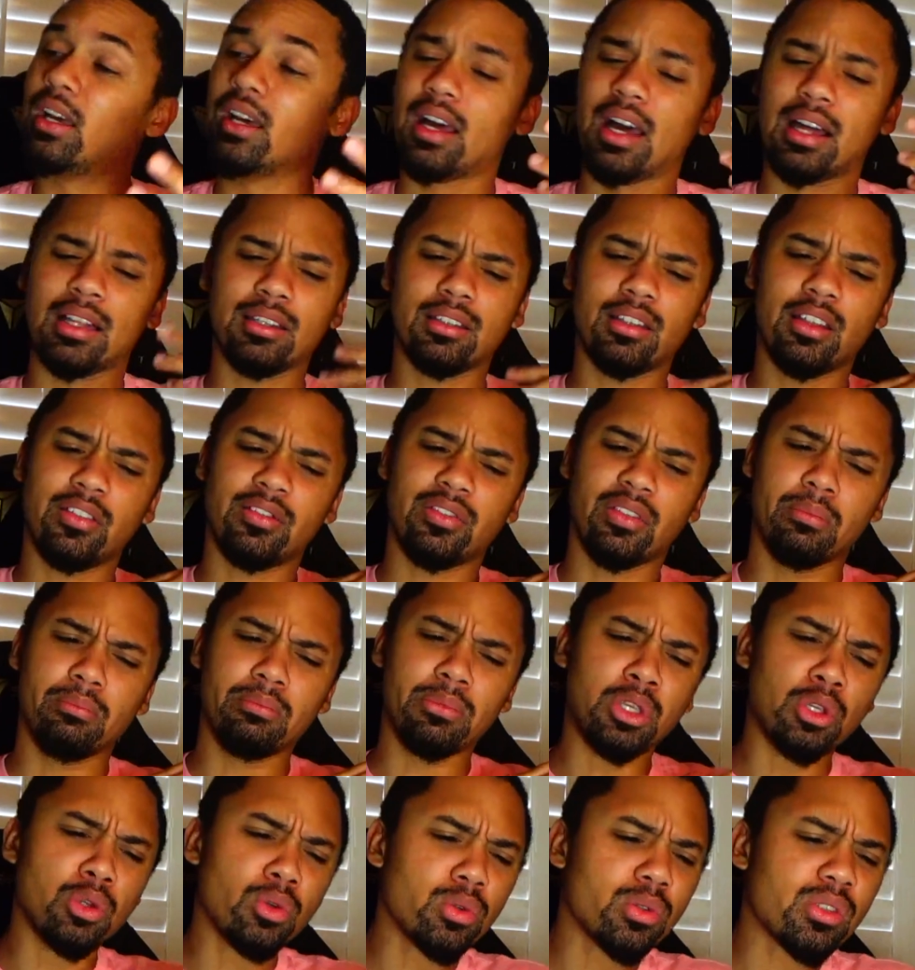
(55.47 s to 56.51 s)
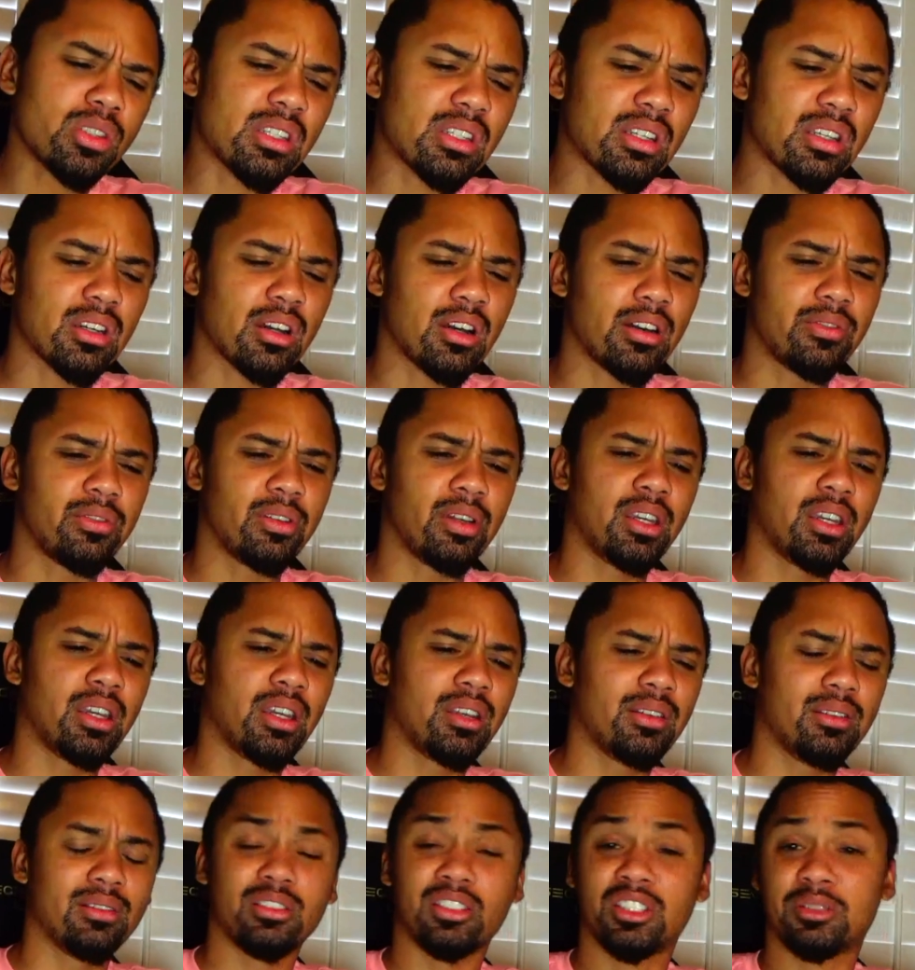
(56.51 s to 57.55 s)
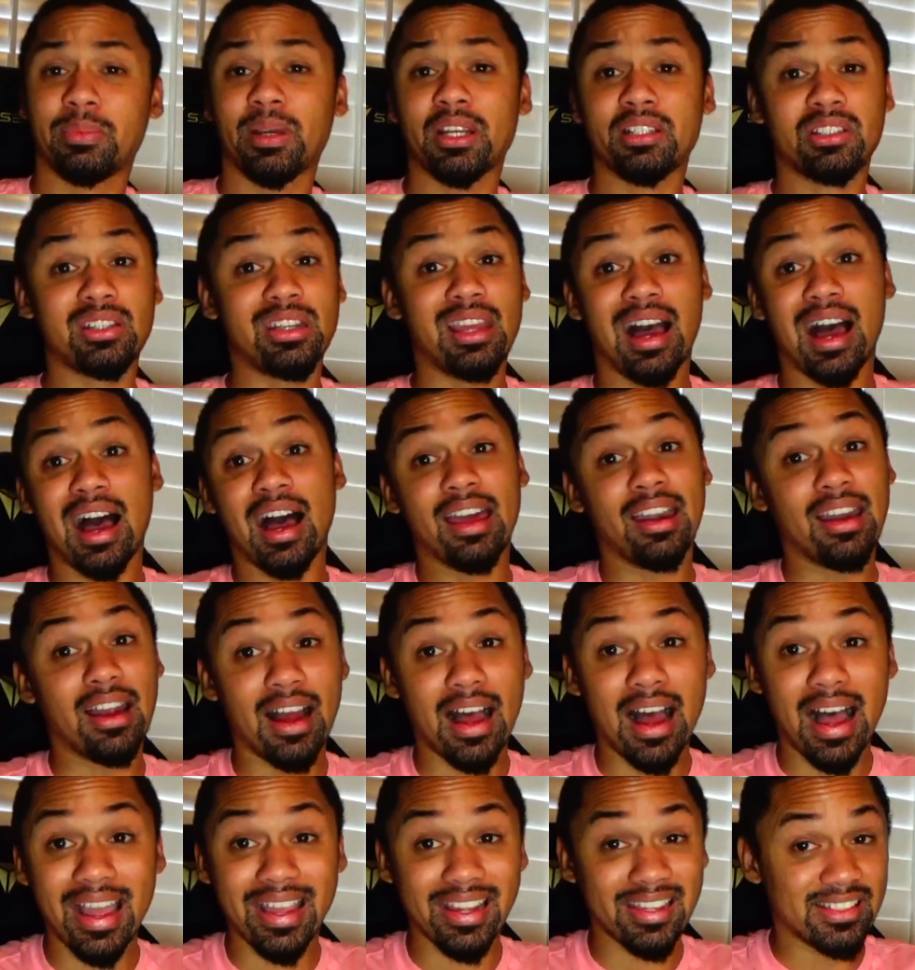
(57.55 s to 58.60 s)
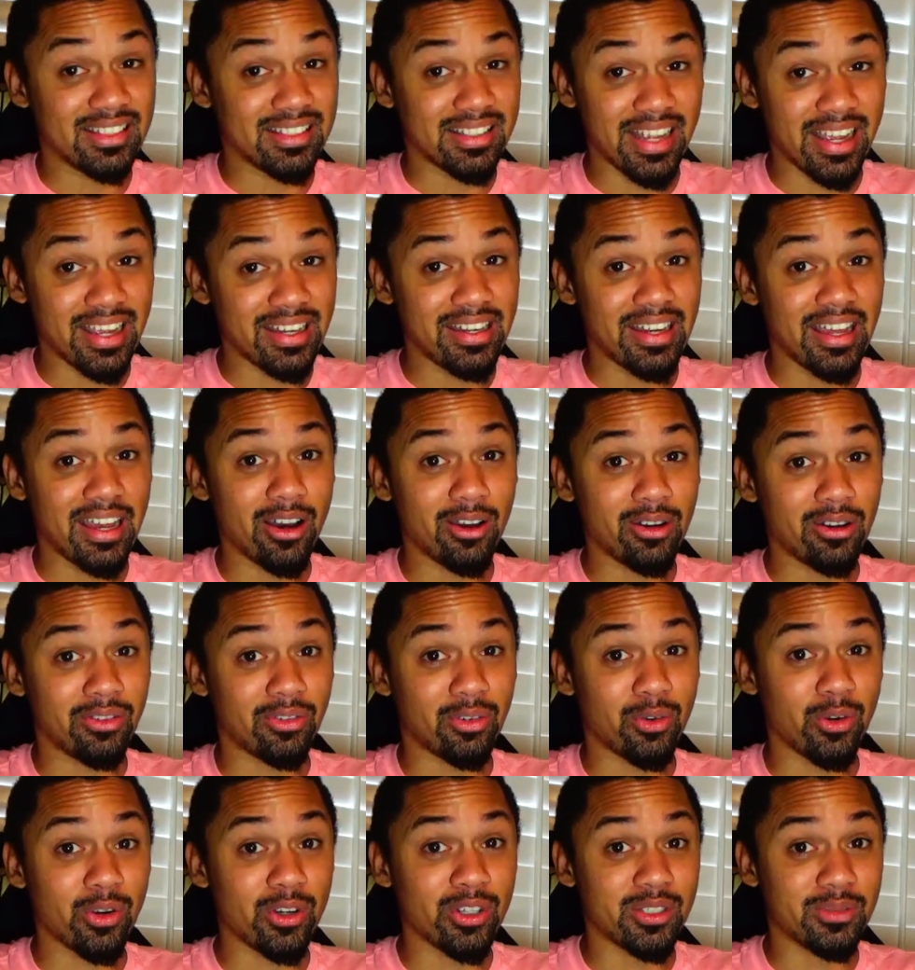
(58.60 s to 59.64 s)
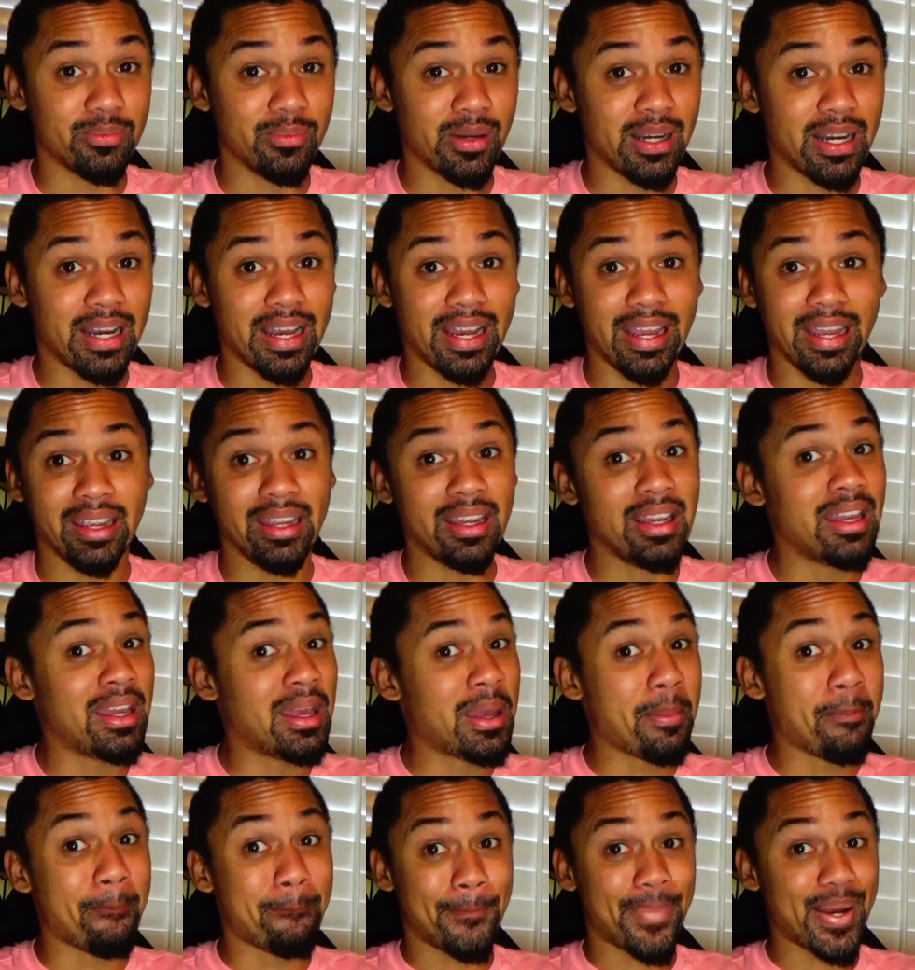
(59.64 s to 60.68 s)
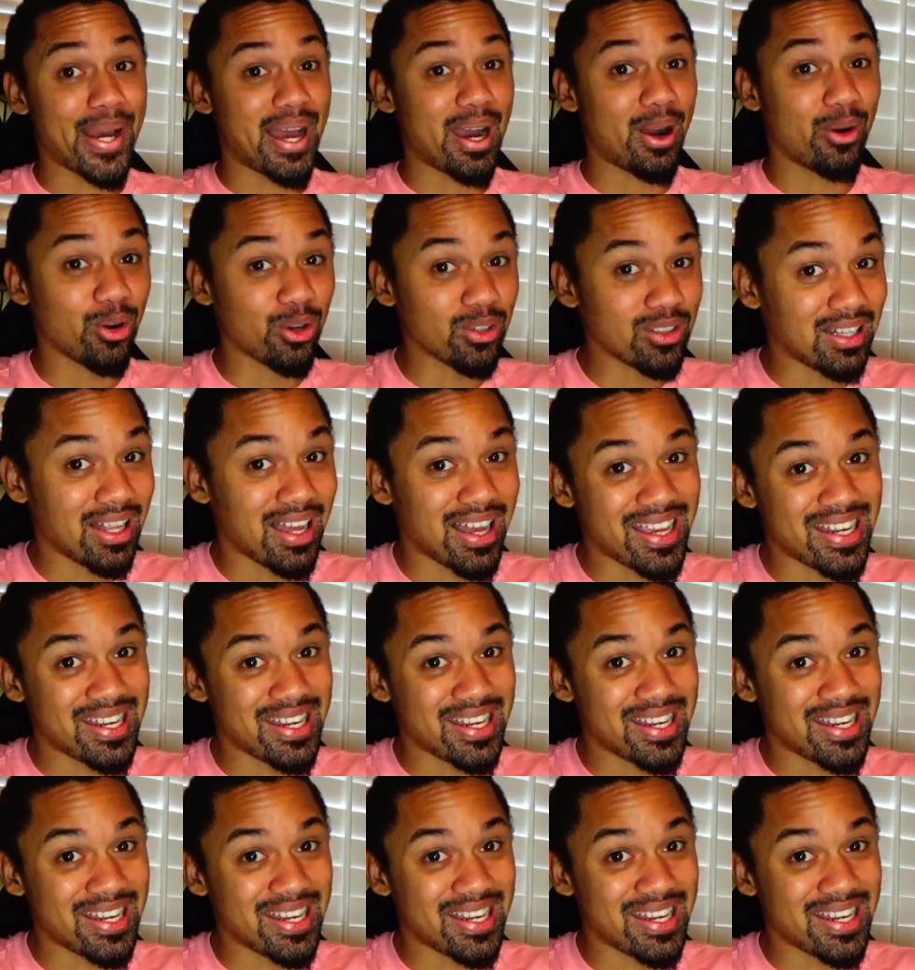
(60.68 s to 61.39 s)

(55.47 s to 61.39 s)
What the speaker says: I love the music of it, especially Eye to Eye and Stand Out, of course, by Powerline